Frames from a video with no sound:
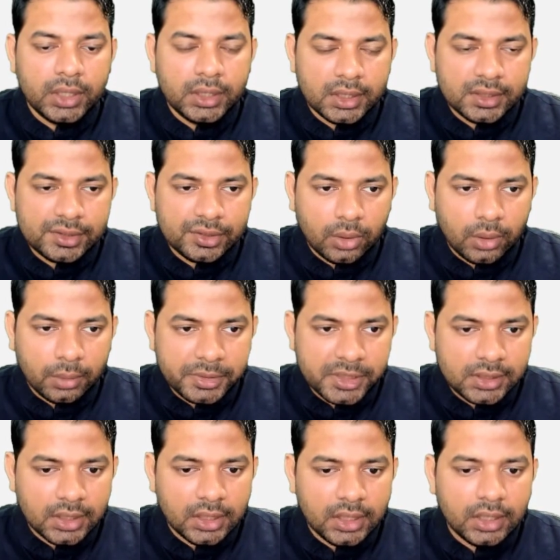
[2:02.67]
is
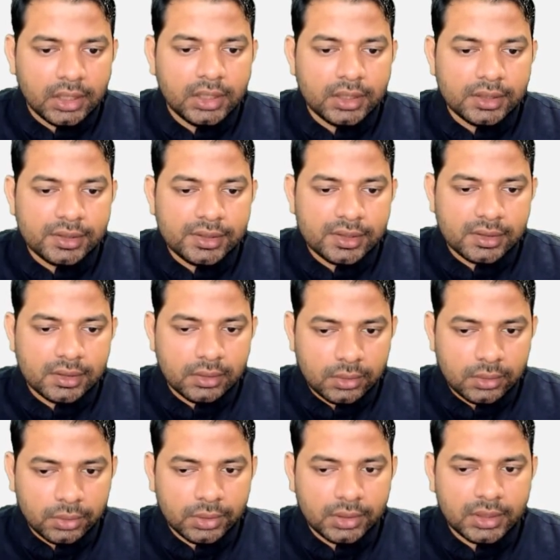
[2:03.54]
optional, it is
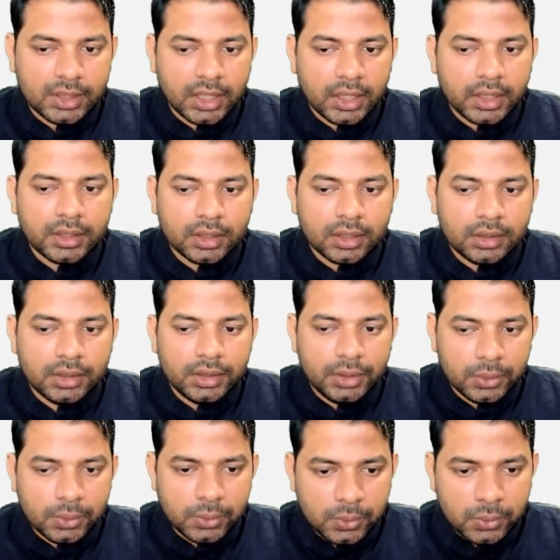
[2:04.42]
good that
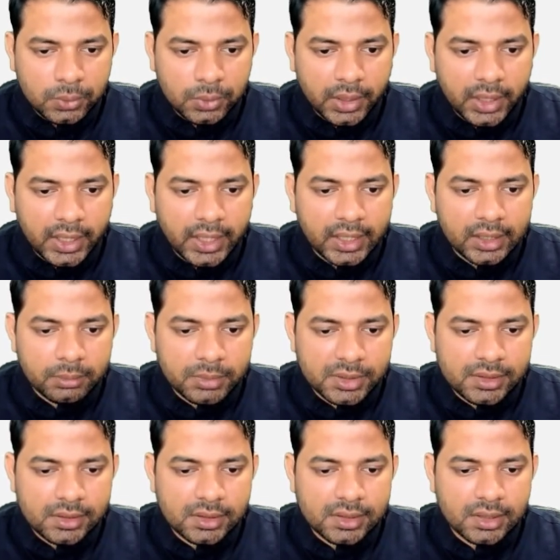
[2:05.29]
you add a
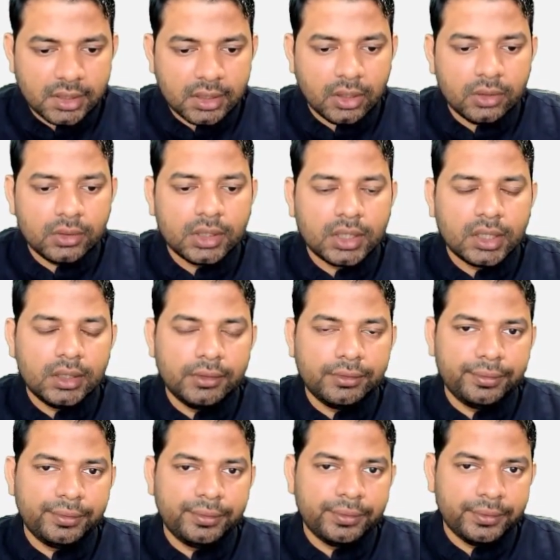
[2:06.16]
business account. If
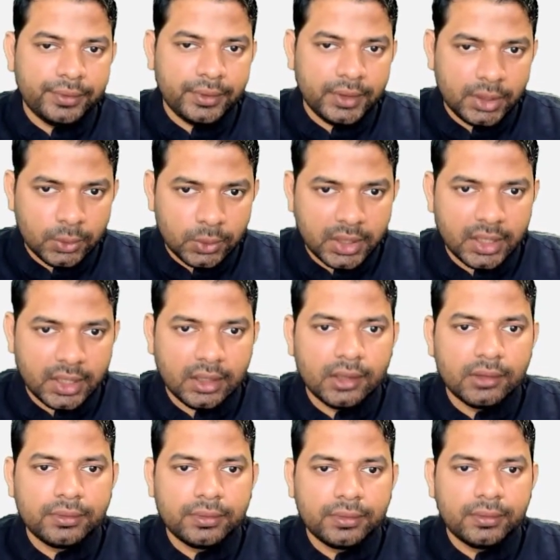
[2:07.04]
you
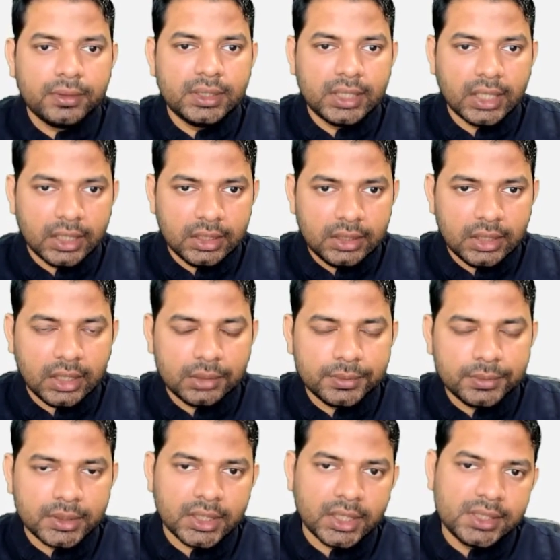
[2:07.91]
have done
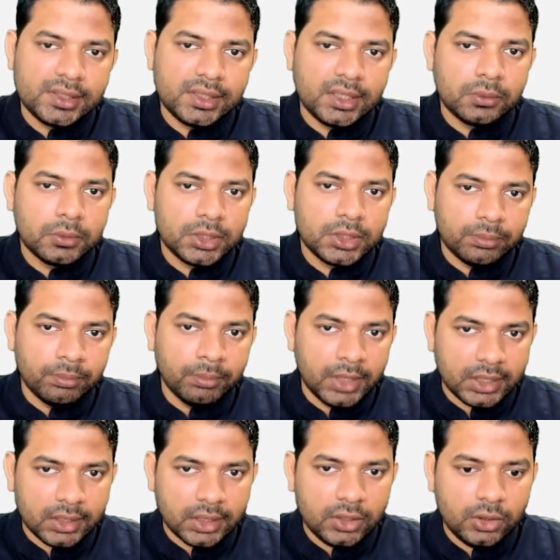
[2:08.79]
advertising with
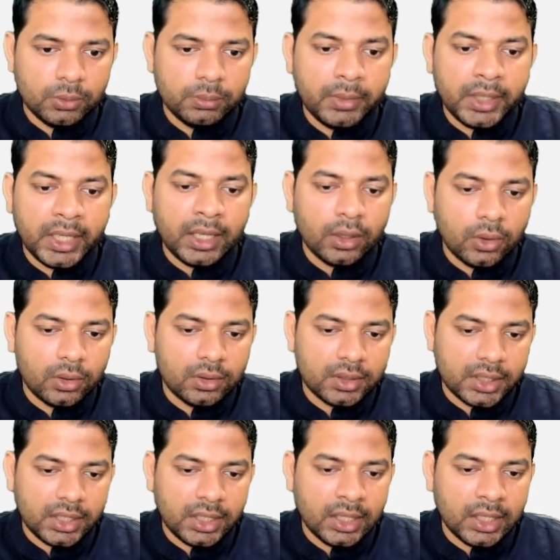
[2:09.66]
Meta, you may
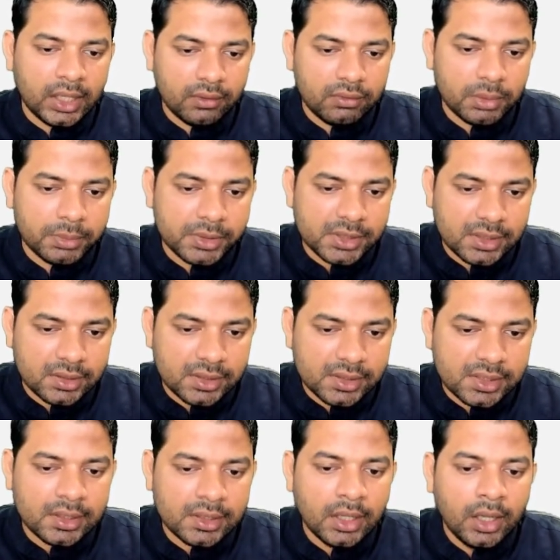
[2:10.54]
already have a
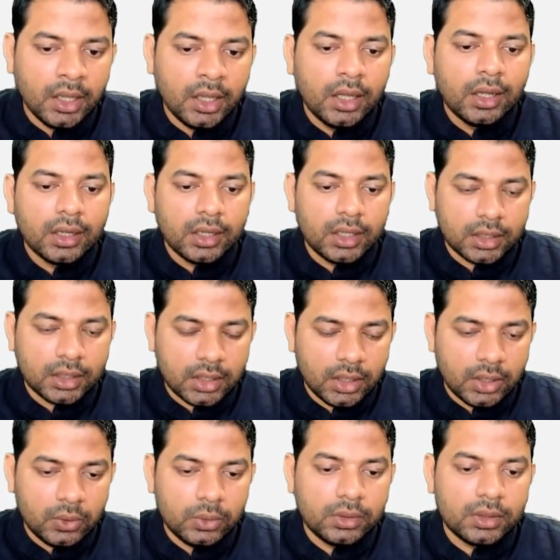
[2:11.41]
business
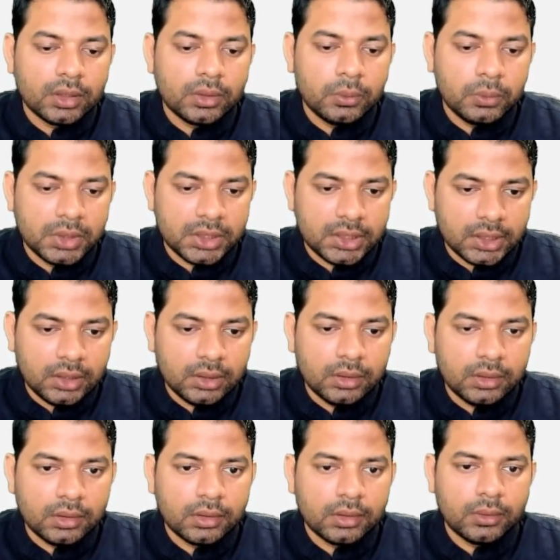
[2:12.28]
account within
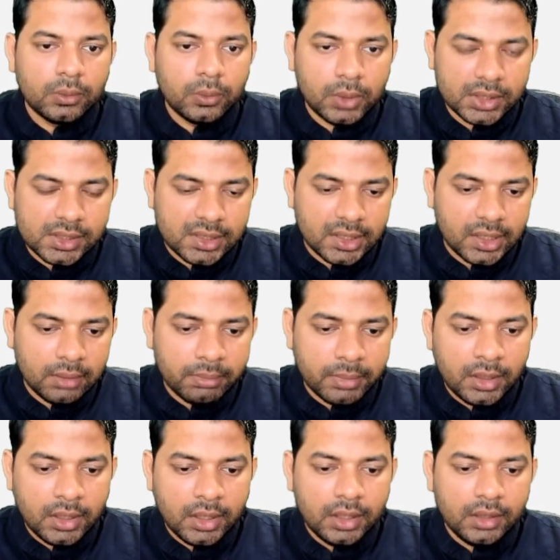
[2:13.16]
WhatsApp.
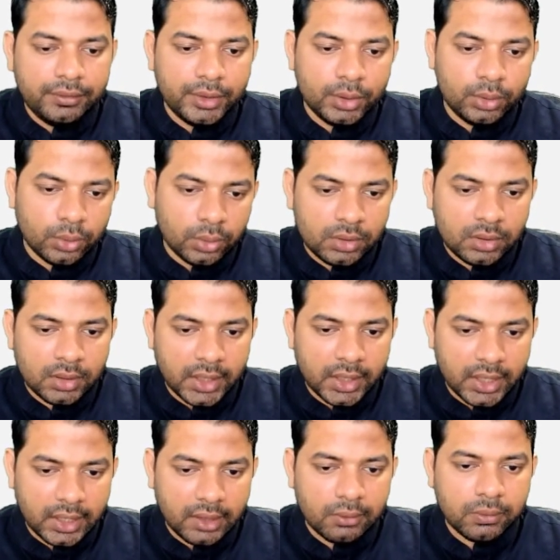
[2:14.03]
If you don't
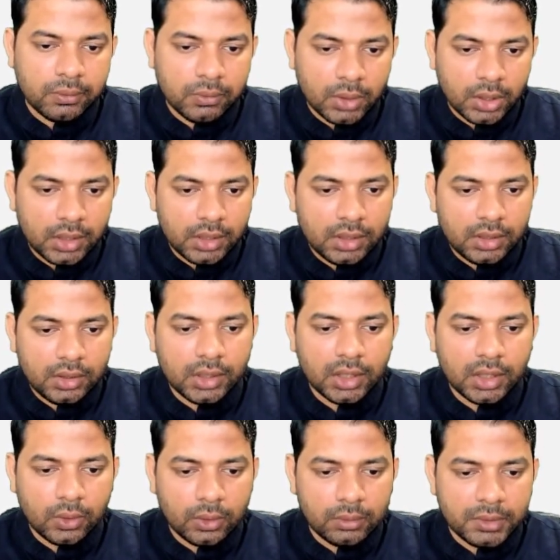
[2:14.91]
have one, you
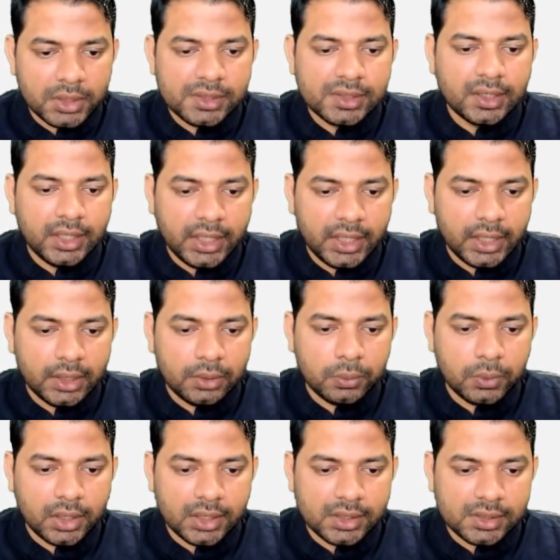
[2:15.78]
can always create
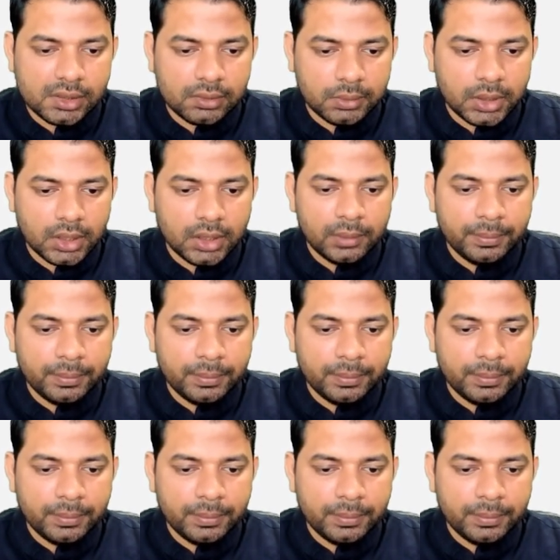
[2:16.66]
one as well.